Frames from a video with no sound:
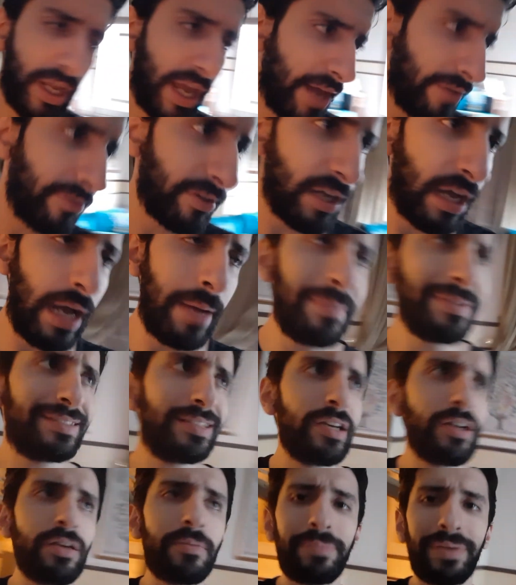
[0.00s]
have
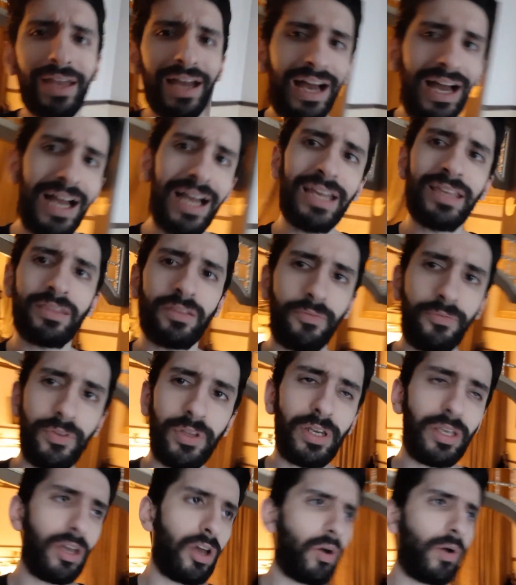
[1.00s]
commentary behind the
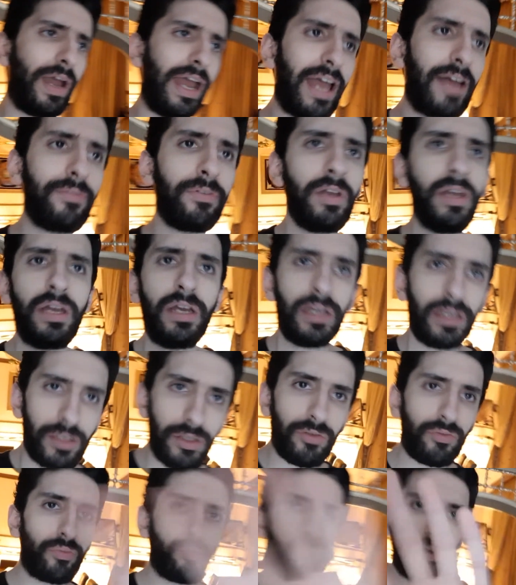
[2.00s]
video, have
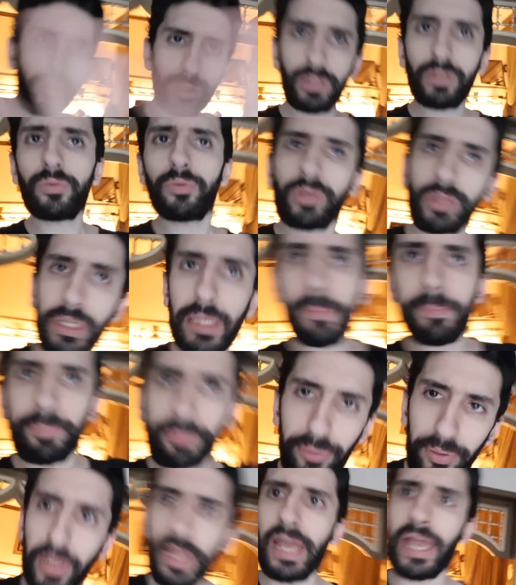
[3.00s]
really, really
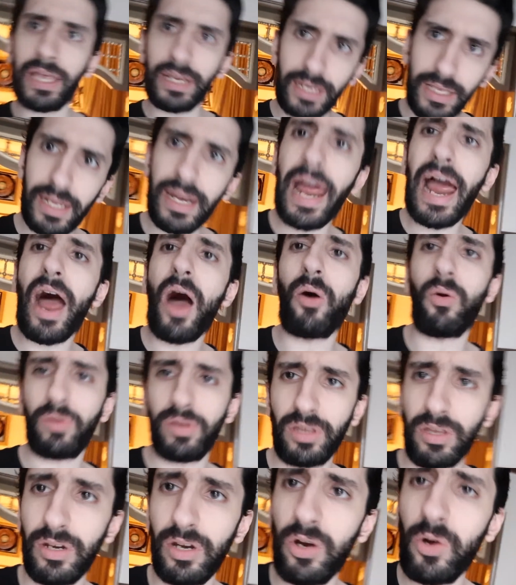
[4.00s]
plan it out,
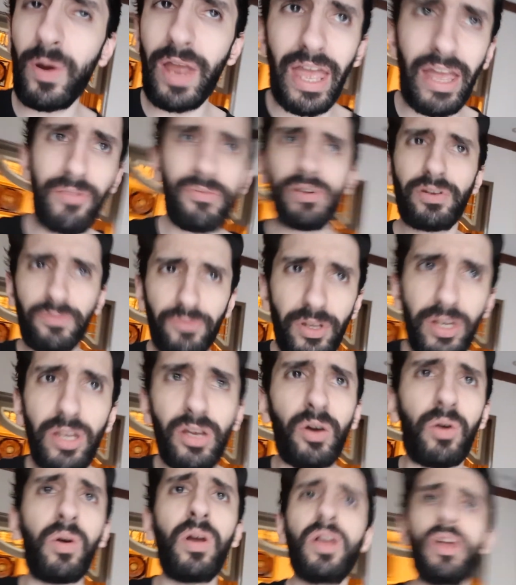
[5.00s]
you know? Every
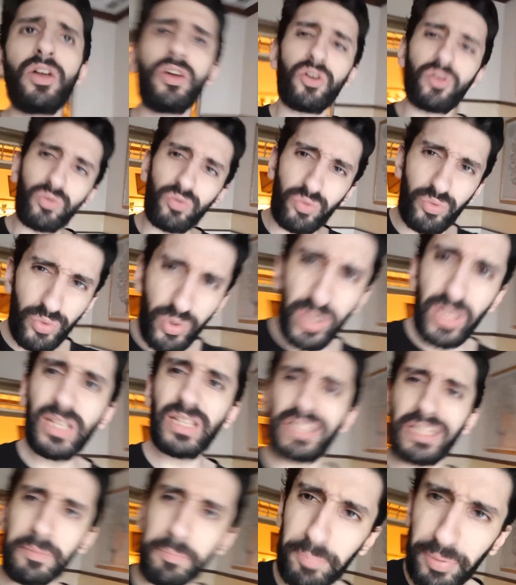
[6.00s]
video
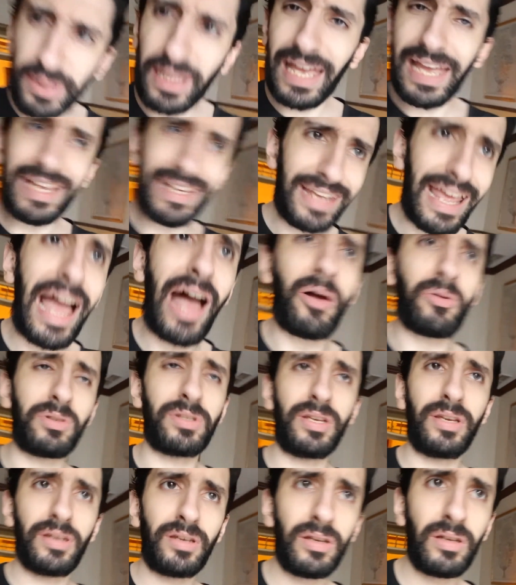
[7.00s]
really planned
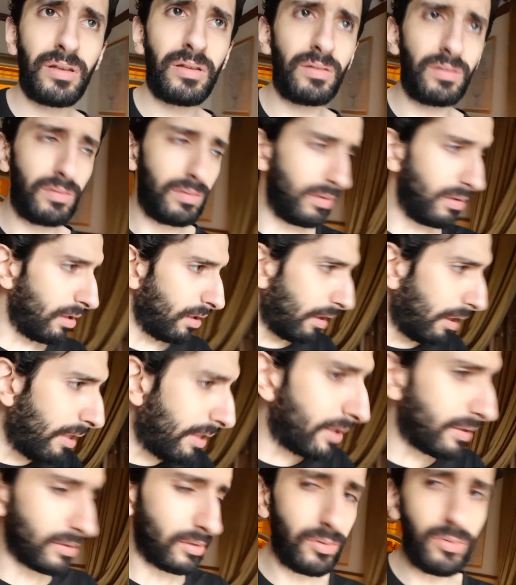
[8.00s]
out.
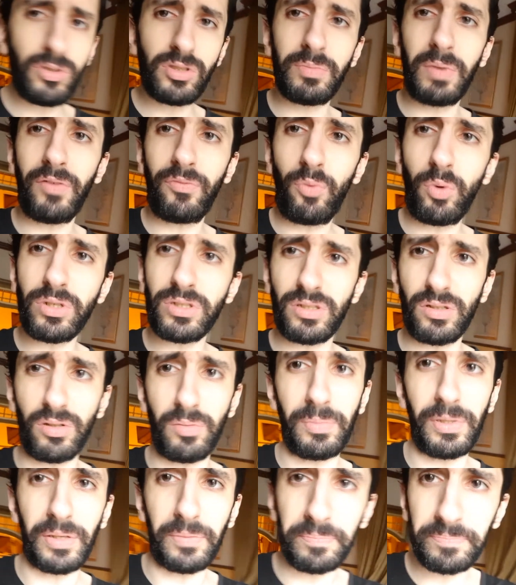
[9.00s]
Losing my voice a little
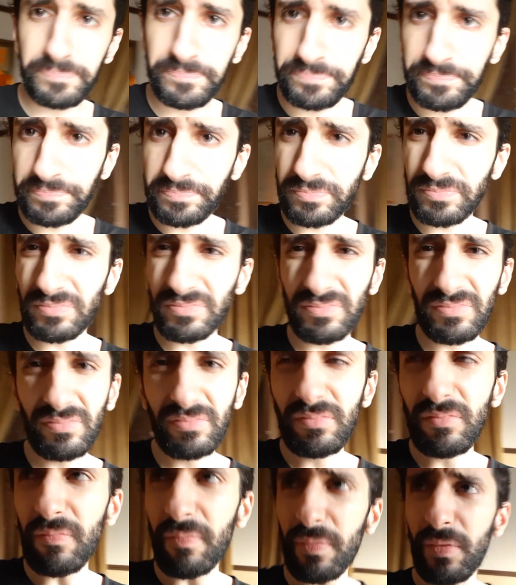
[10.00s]
bit.
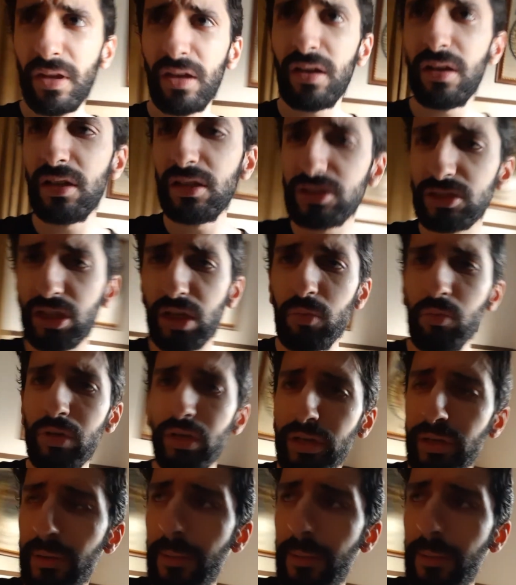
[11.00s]
So I want,